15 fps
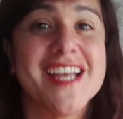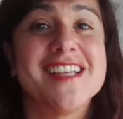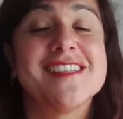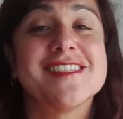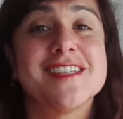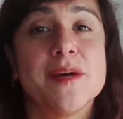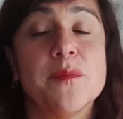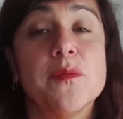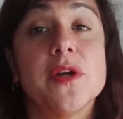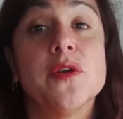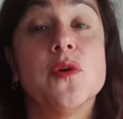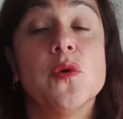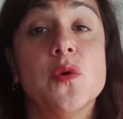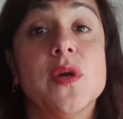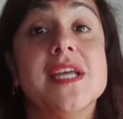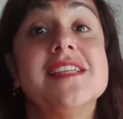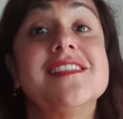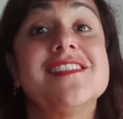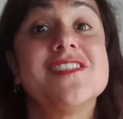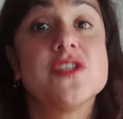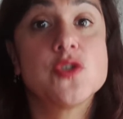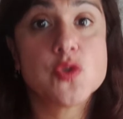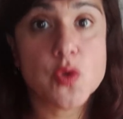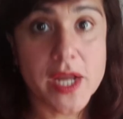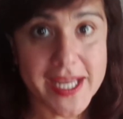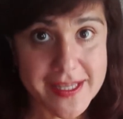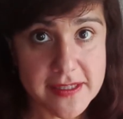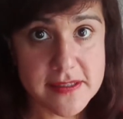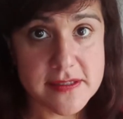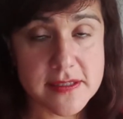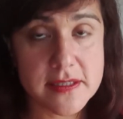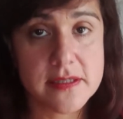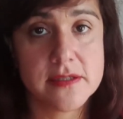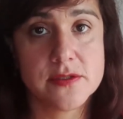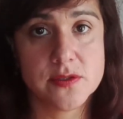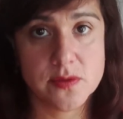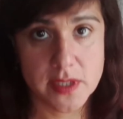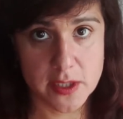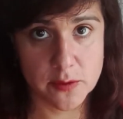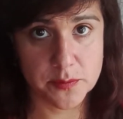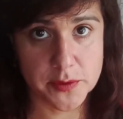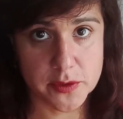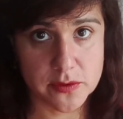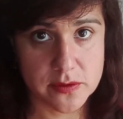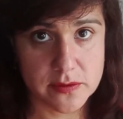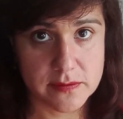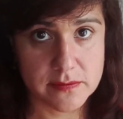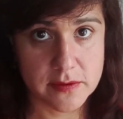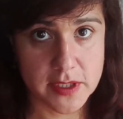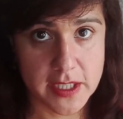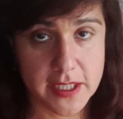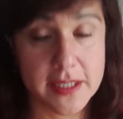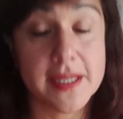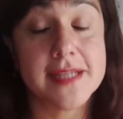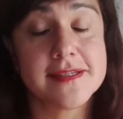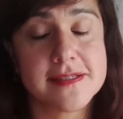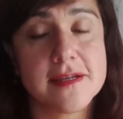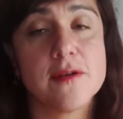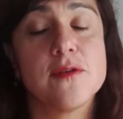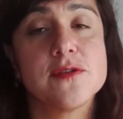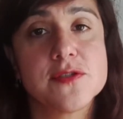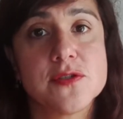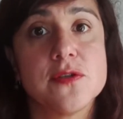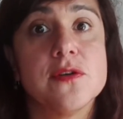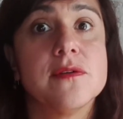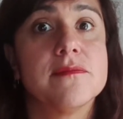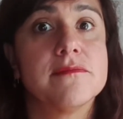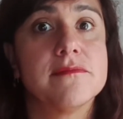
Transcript: someone who is trained to help you. Okay? That's also